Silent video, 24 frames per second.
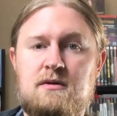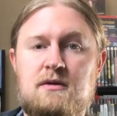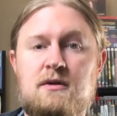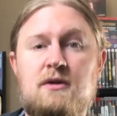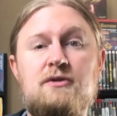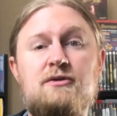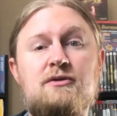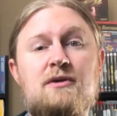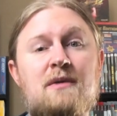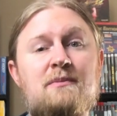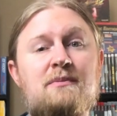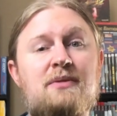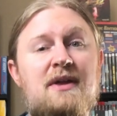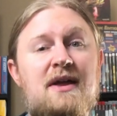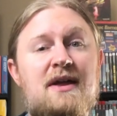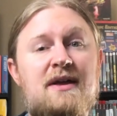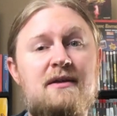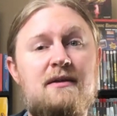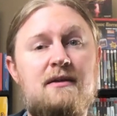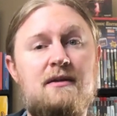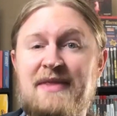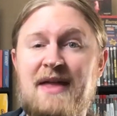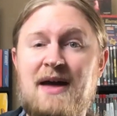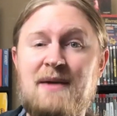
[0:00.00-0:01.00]
So I'm
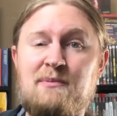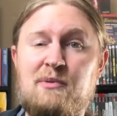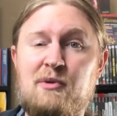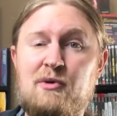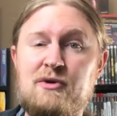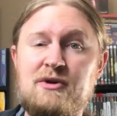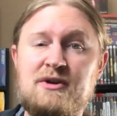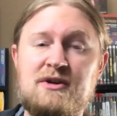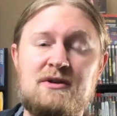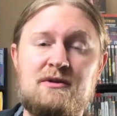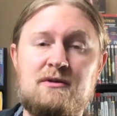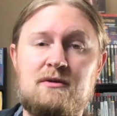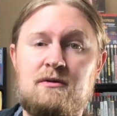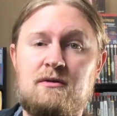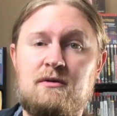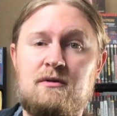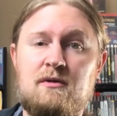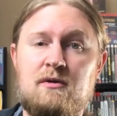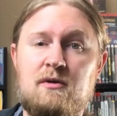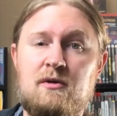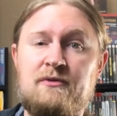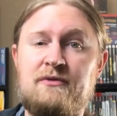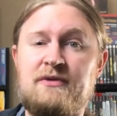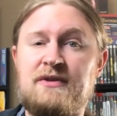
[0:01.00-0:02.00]
playing that portion
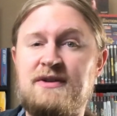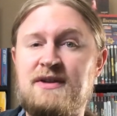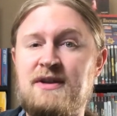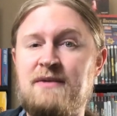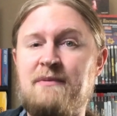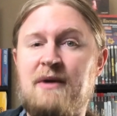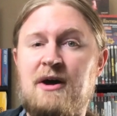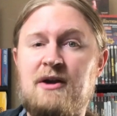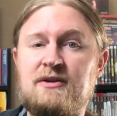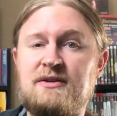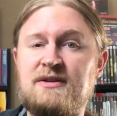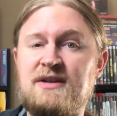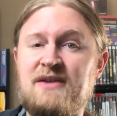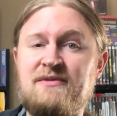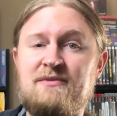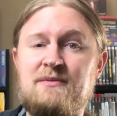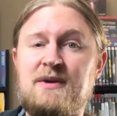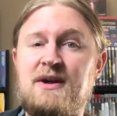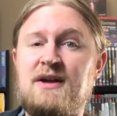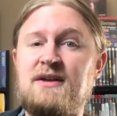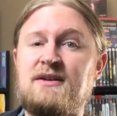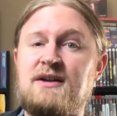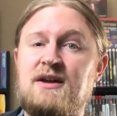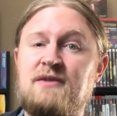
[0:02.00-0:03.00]
over the D minor 7
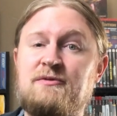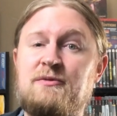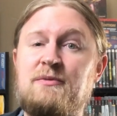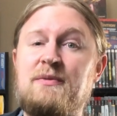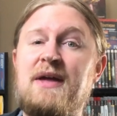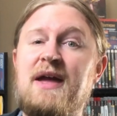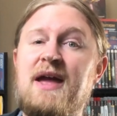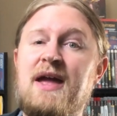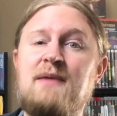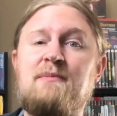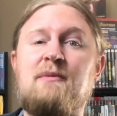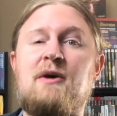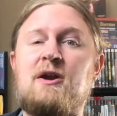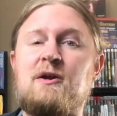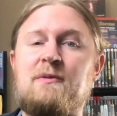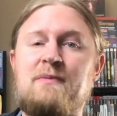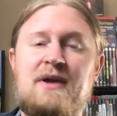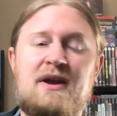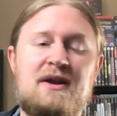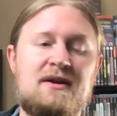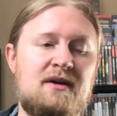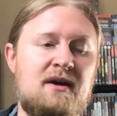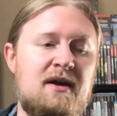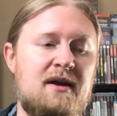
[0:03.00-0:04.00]
because it comes from the A minor
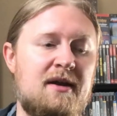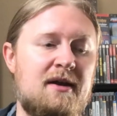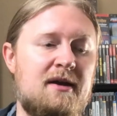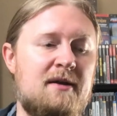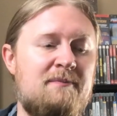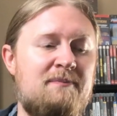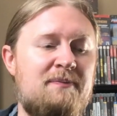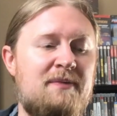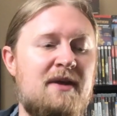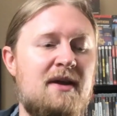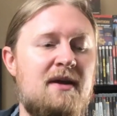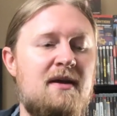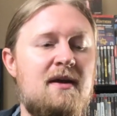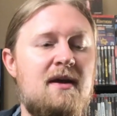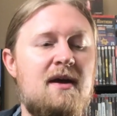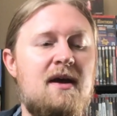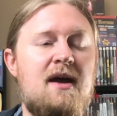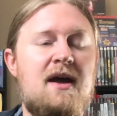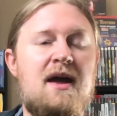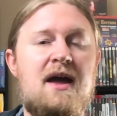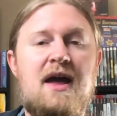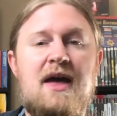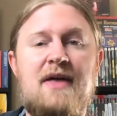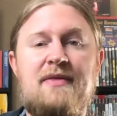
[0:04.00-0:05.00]
pentatonic.
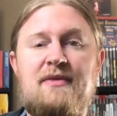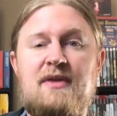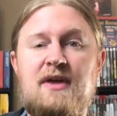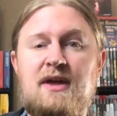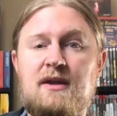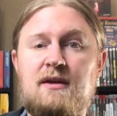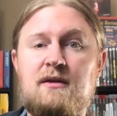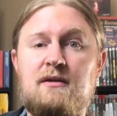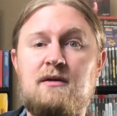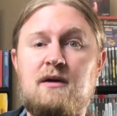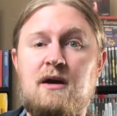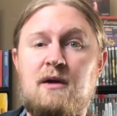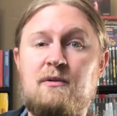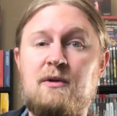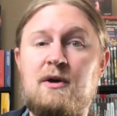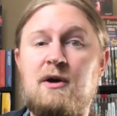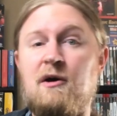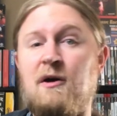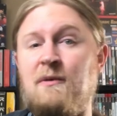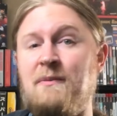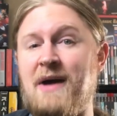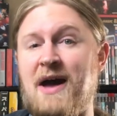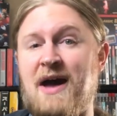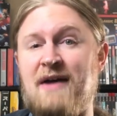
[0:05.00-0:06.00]
And then I will go
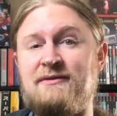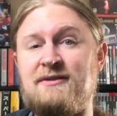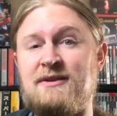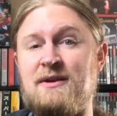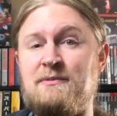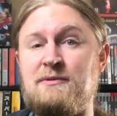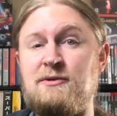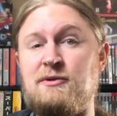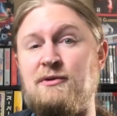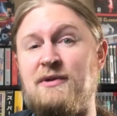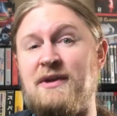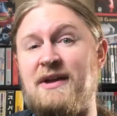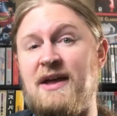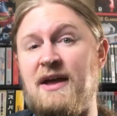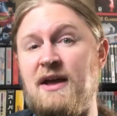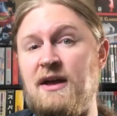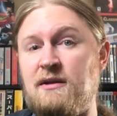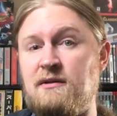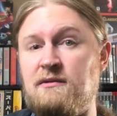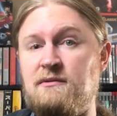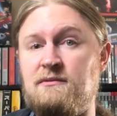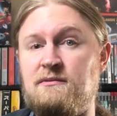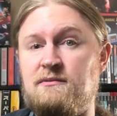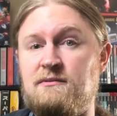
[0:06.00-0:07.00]
up a half step and do it
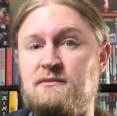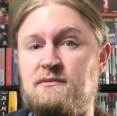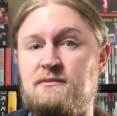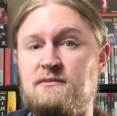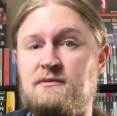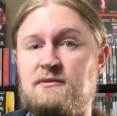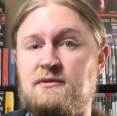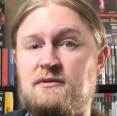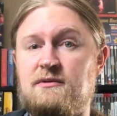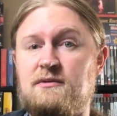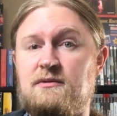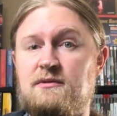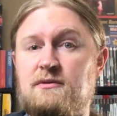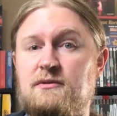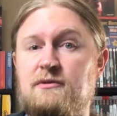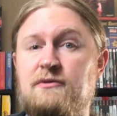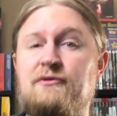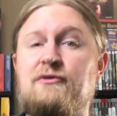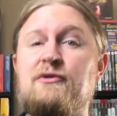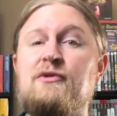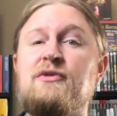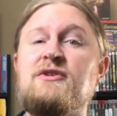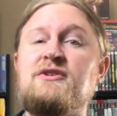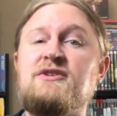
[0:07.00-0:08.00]
again
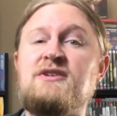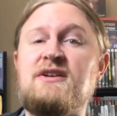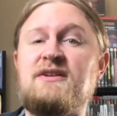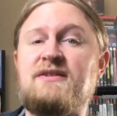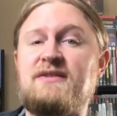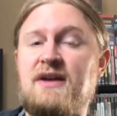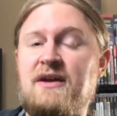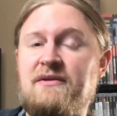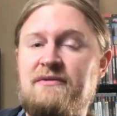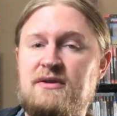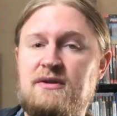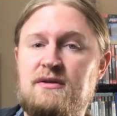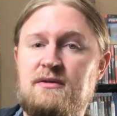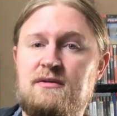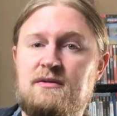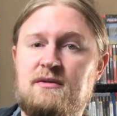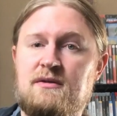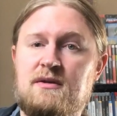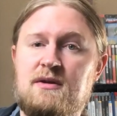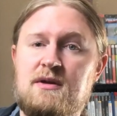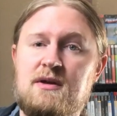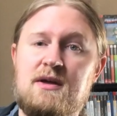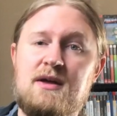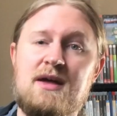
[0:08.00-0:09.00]
for the G7. Then
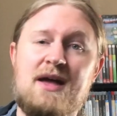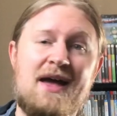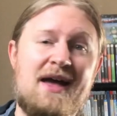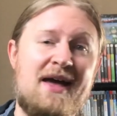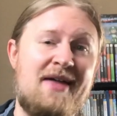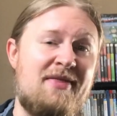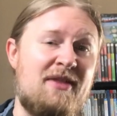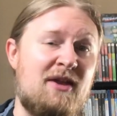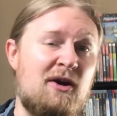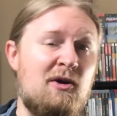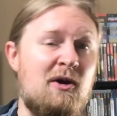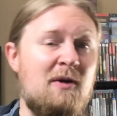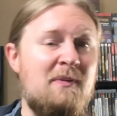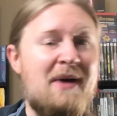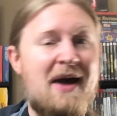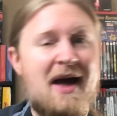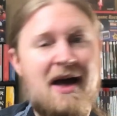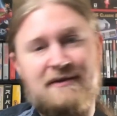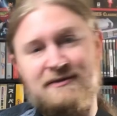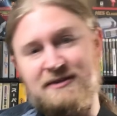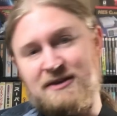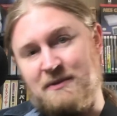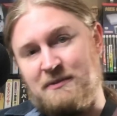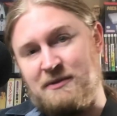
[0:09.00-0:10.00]
I'll go up a
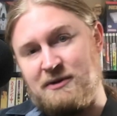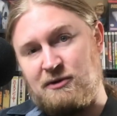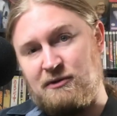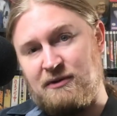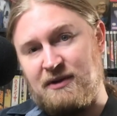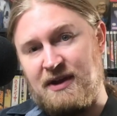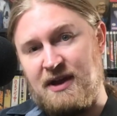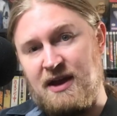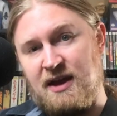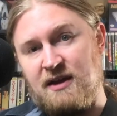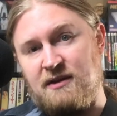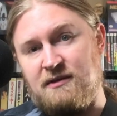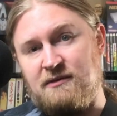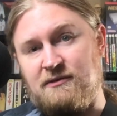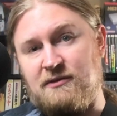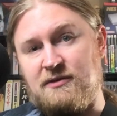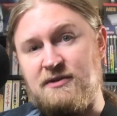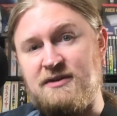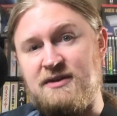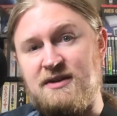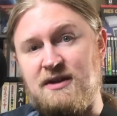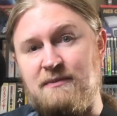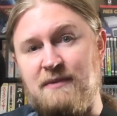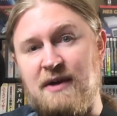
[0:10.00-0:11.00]
half step and do it again for the
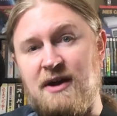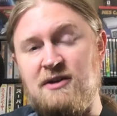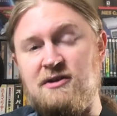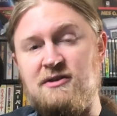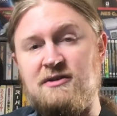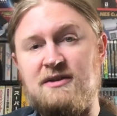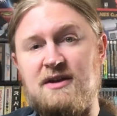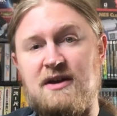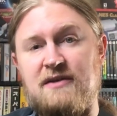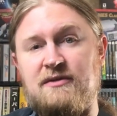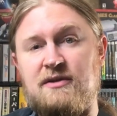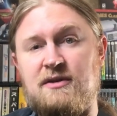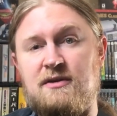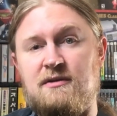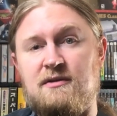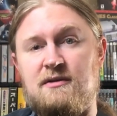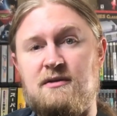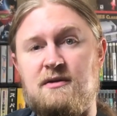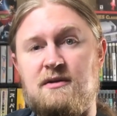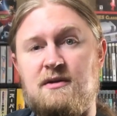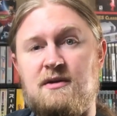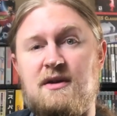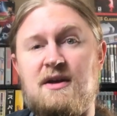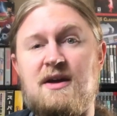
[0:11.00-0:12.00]
C major 7.
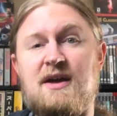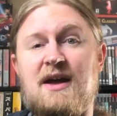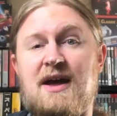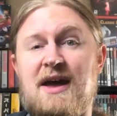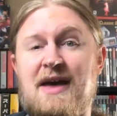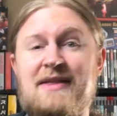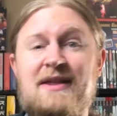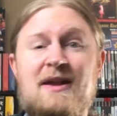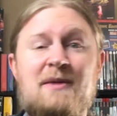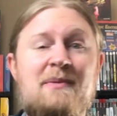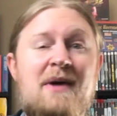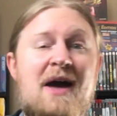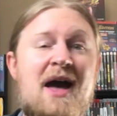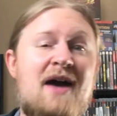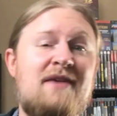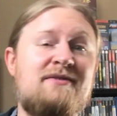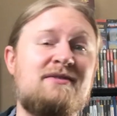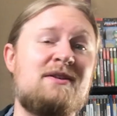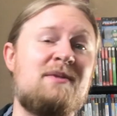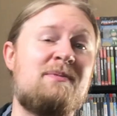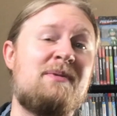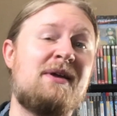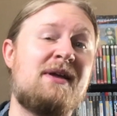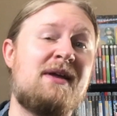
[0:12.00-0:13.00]
And then up a half
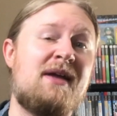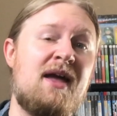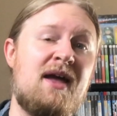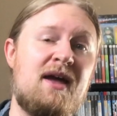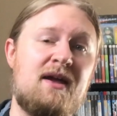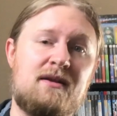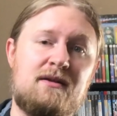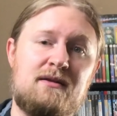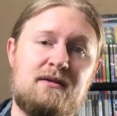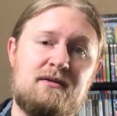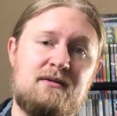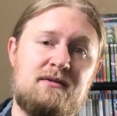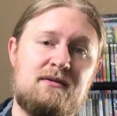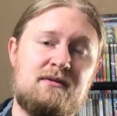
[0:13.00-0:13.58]
step again